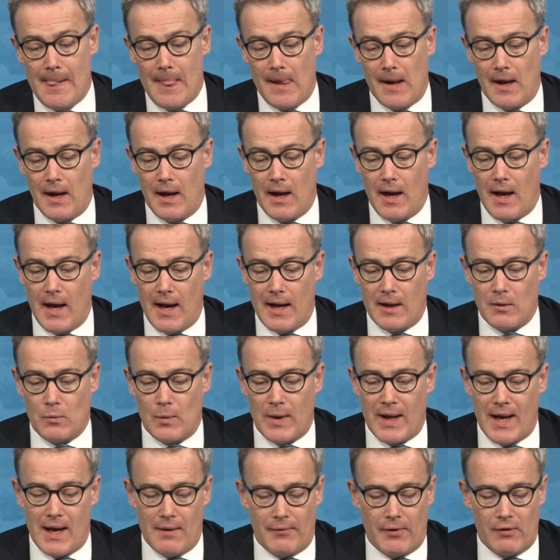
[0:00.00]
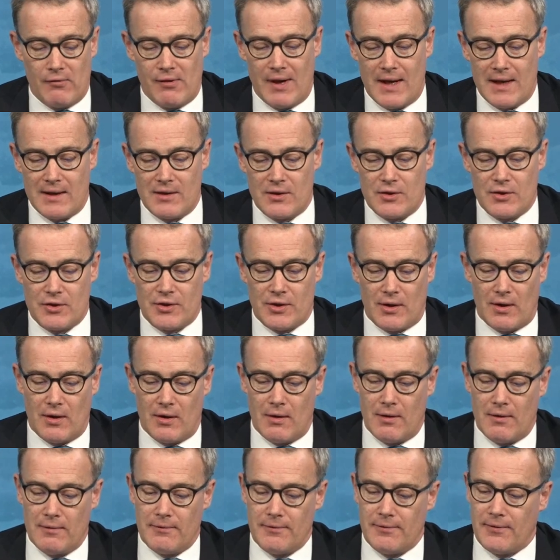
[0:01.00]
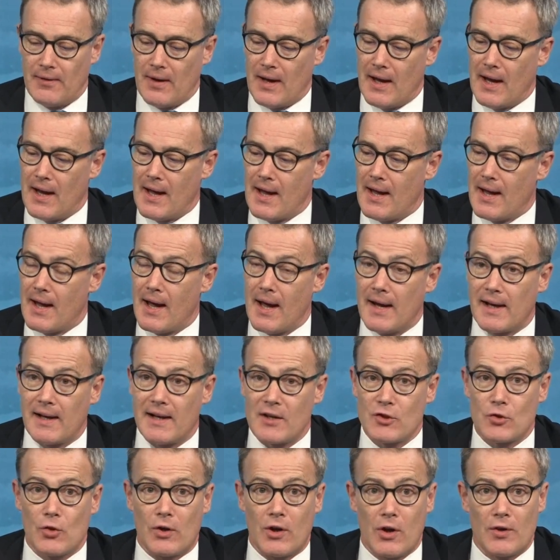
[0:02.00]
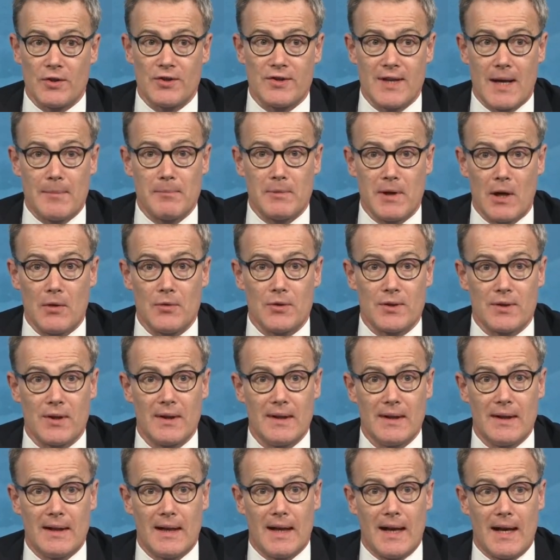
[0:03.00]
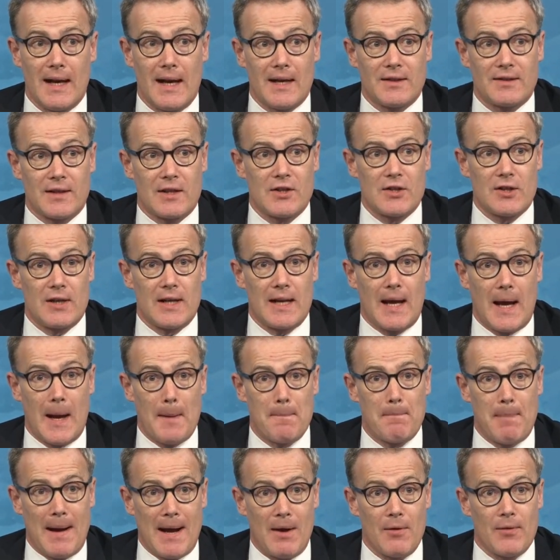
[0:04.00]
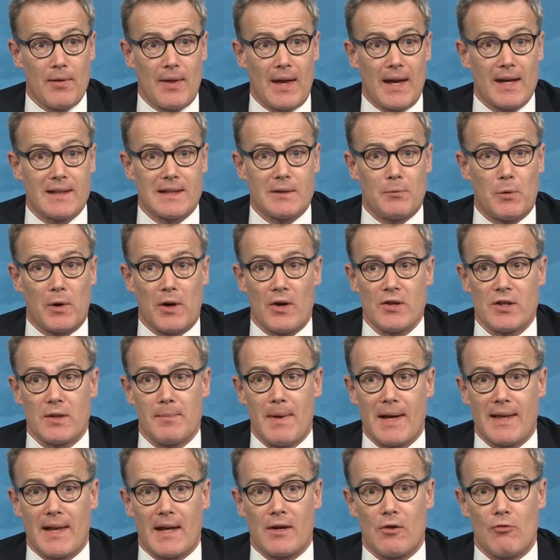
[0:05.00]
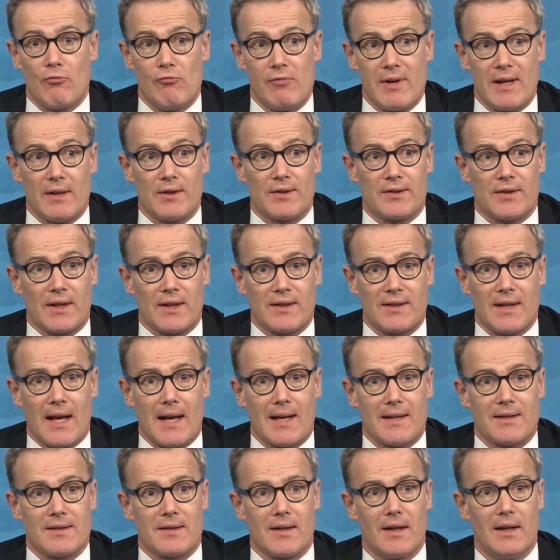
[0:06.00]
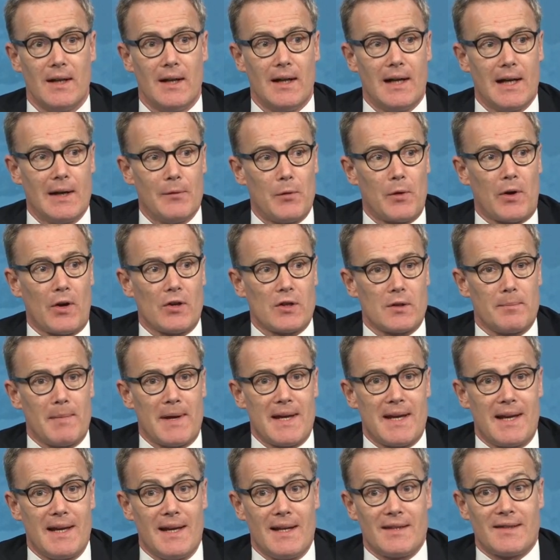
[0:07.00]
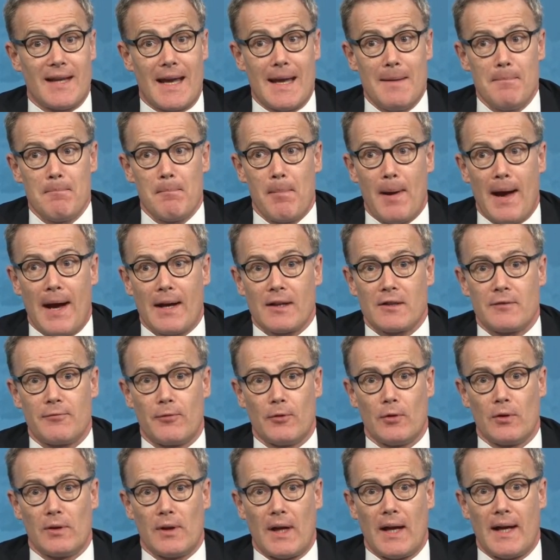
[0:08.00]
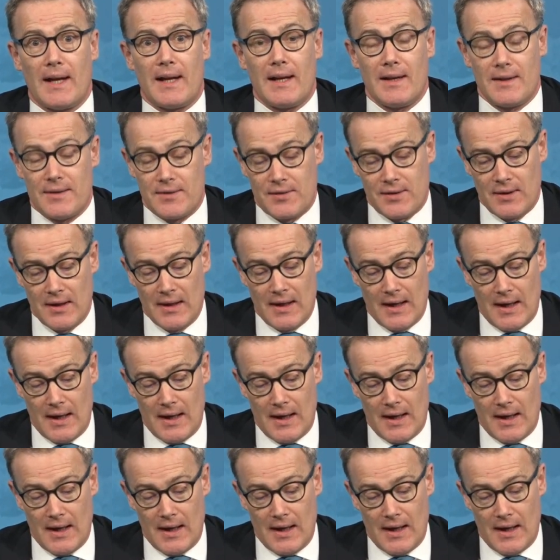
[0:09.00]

and we have a range of an initial concept note essentially about that, if we're going to make that a real success, if we're going to make it as impactful and as